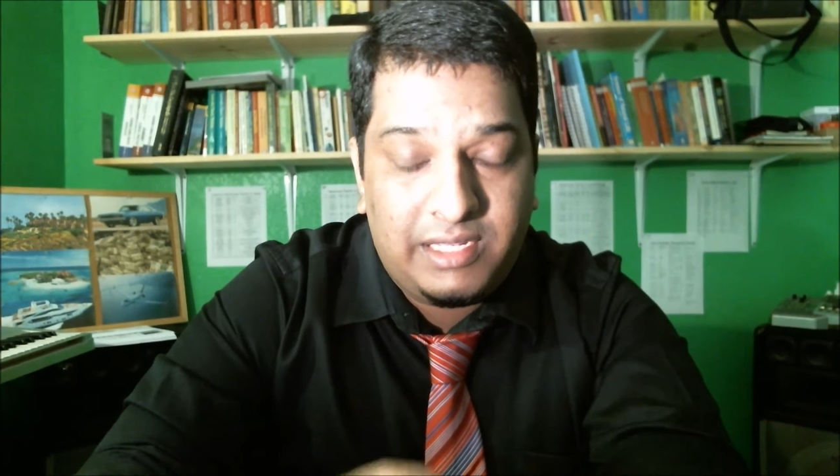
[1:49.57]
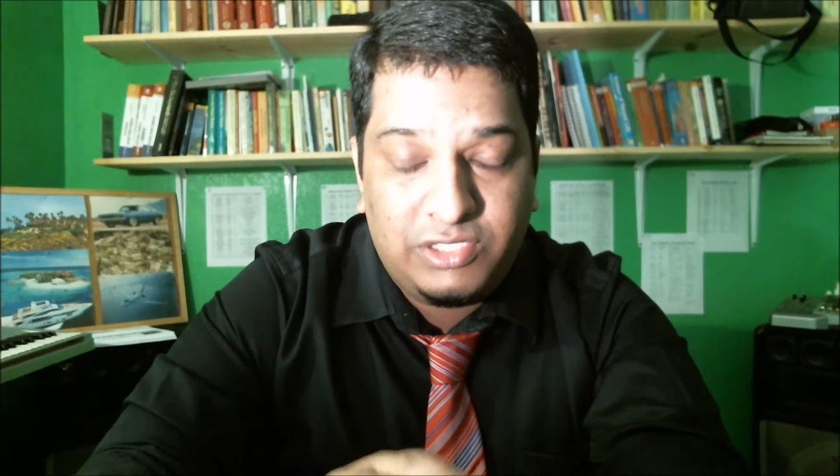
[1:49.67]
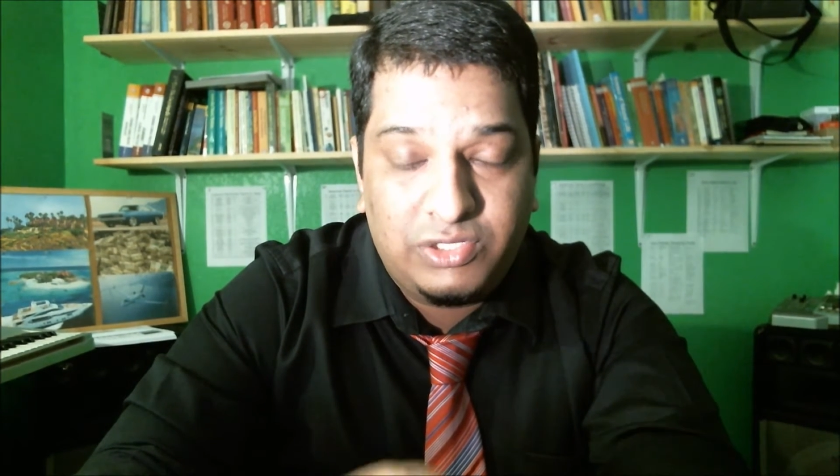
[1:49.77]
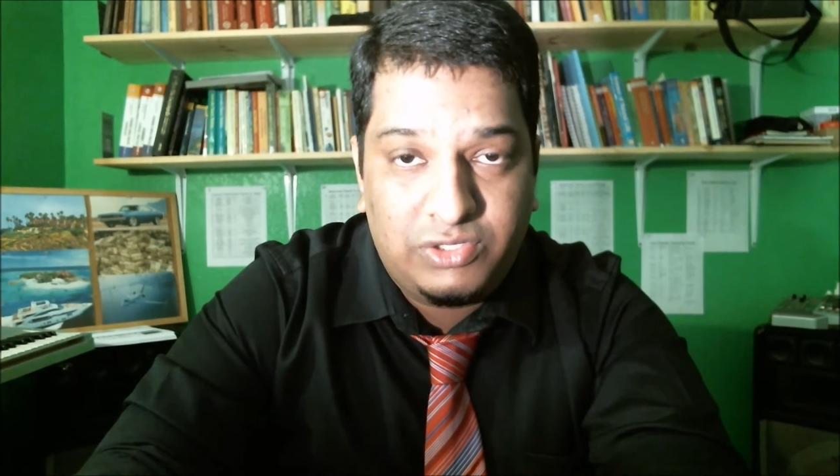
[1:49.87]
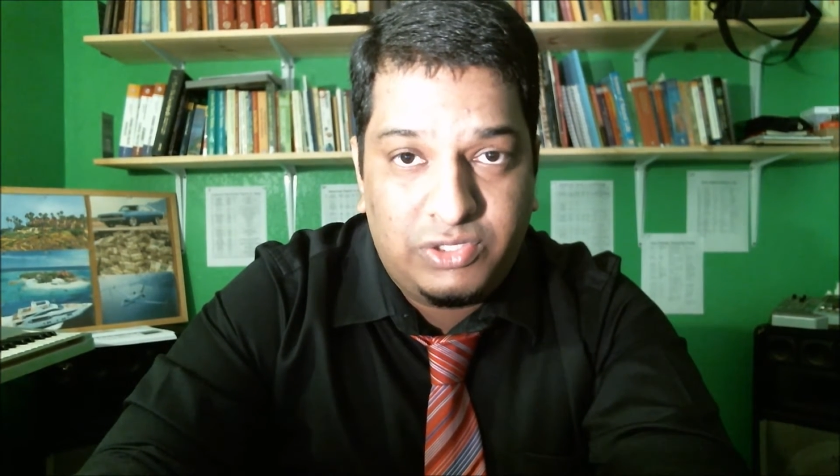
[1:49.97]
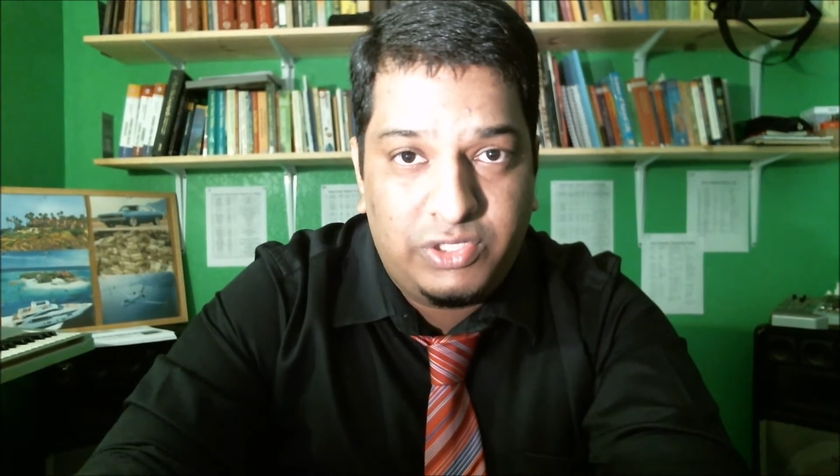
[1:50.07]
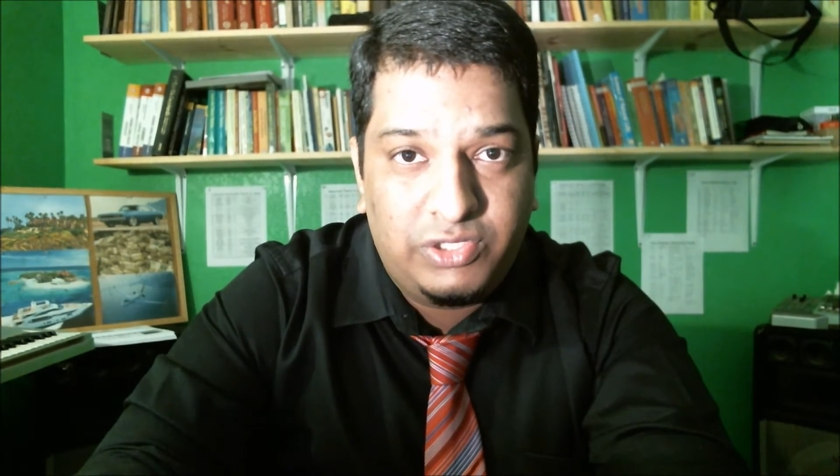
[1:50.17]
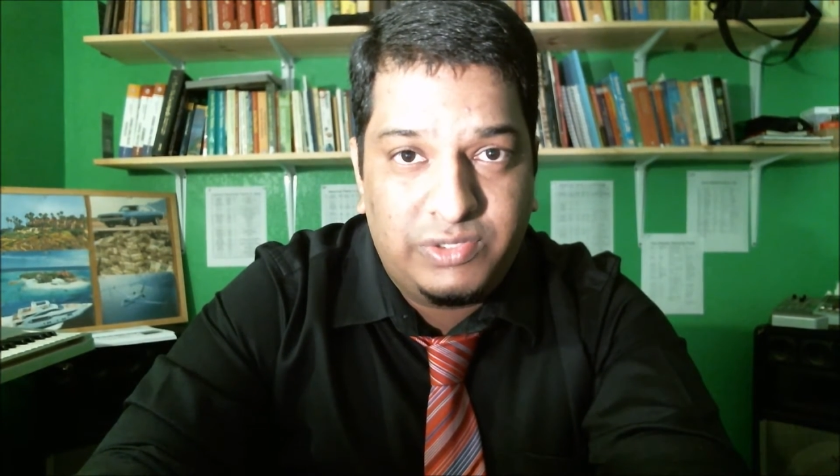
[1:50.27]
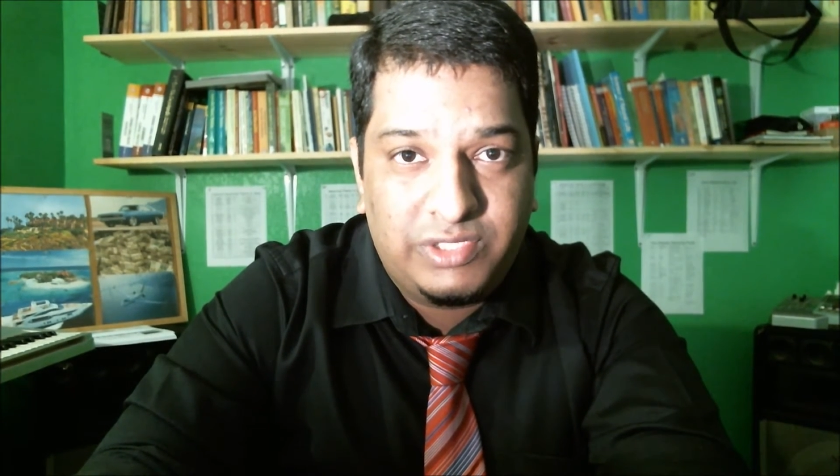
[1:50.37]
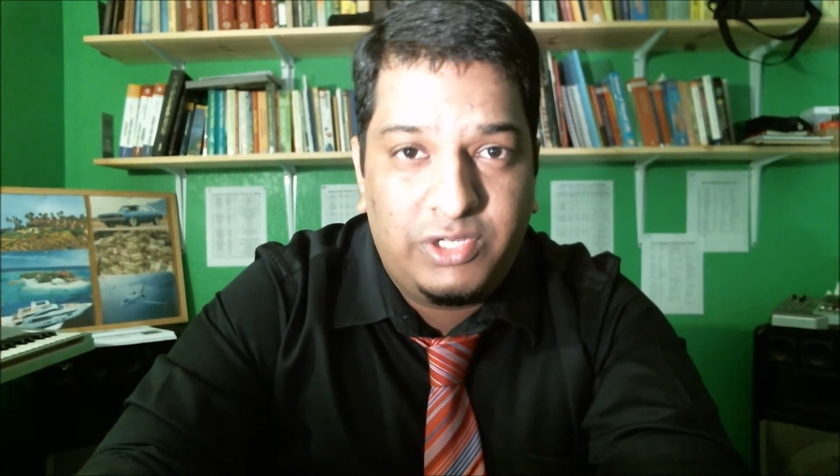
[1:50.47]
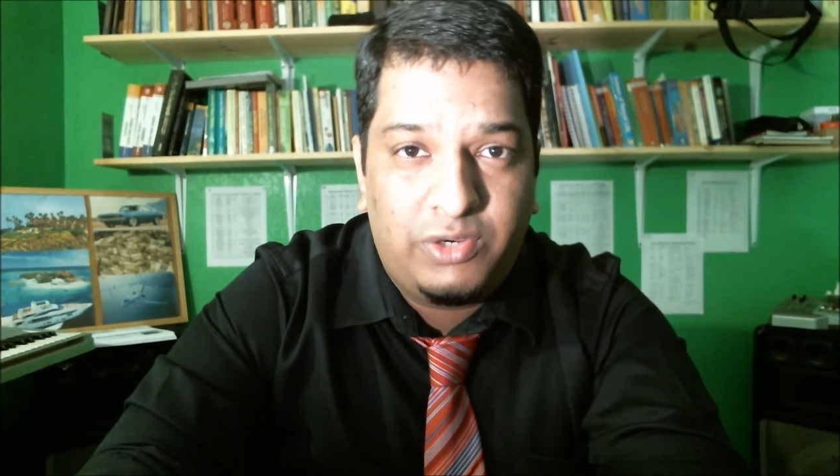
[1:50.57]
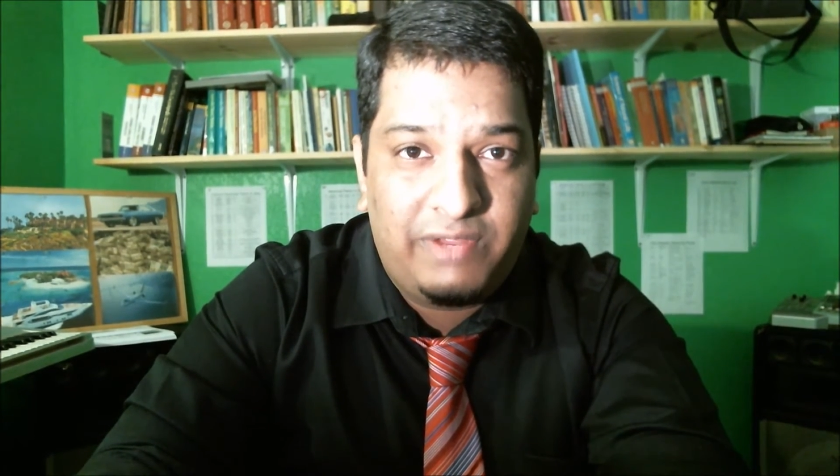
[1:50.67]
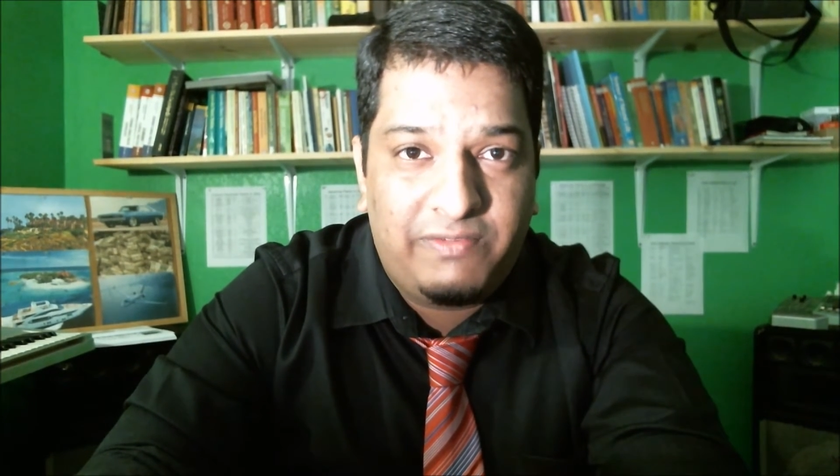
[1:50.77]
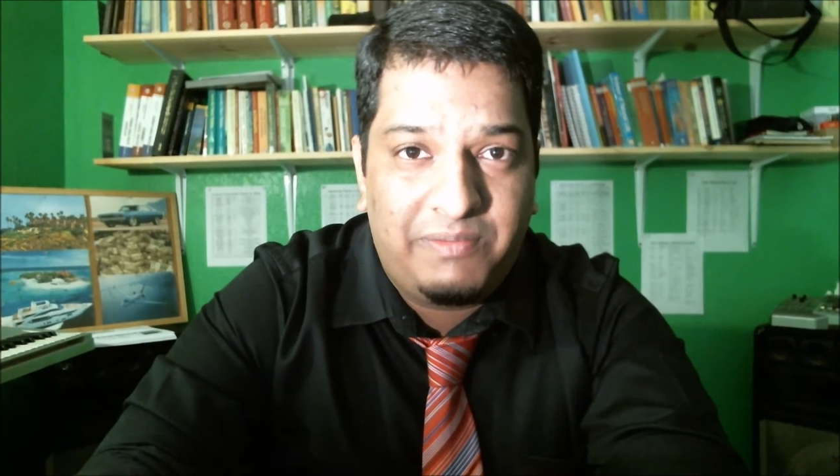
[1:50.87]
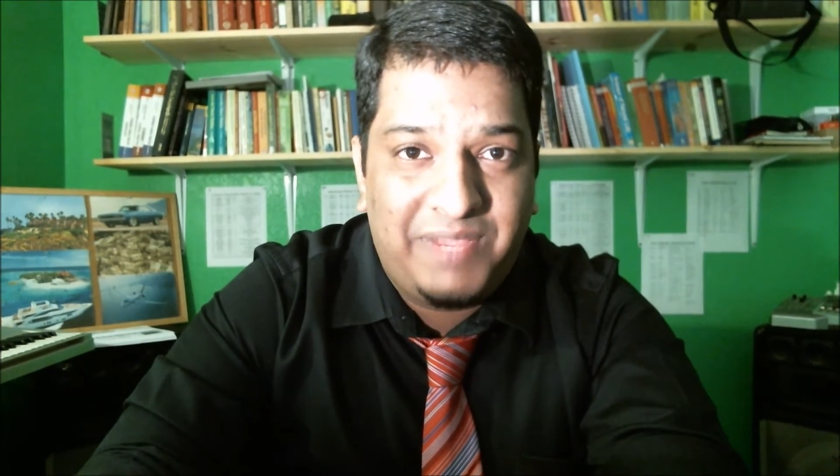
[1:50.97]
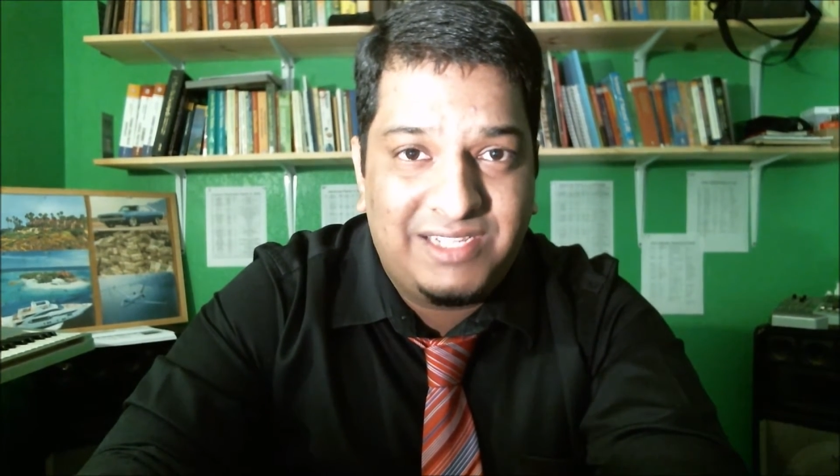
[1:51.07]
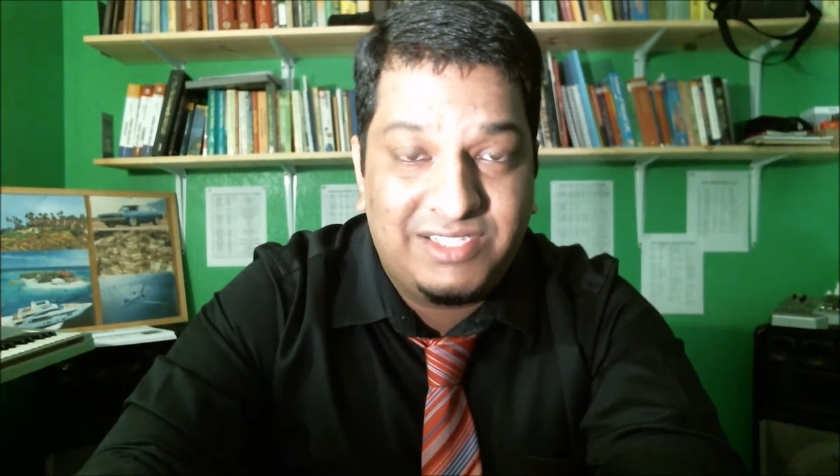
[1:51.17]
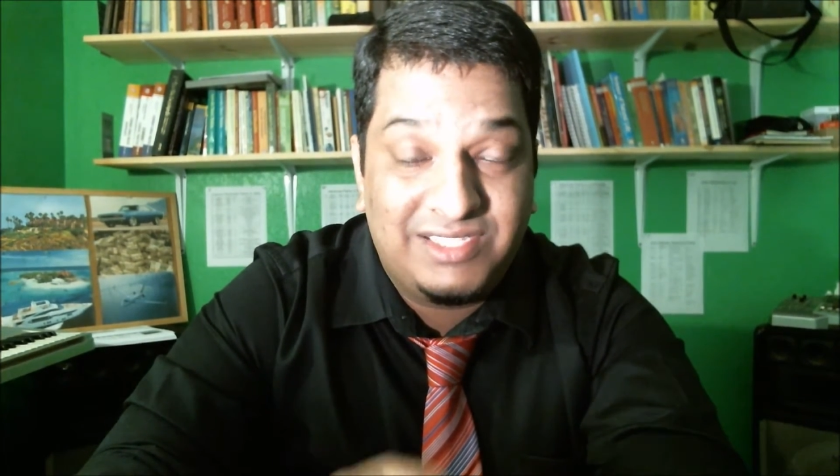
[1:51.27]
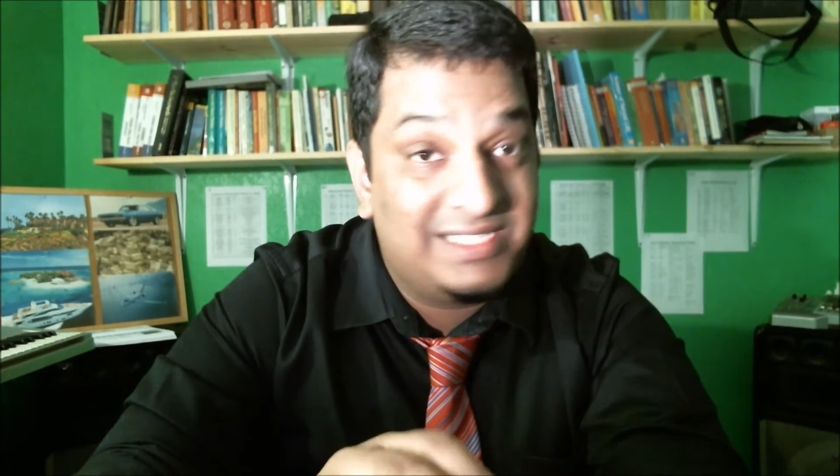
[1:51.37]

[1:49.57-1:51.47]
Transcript: to, to reduce neuroinflammation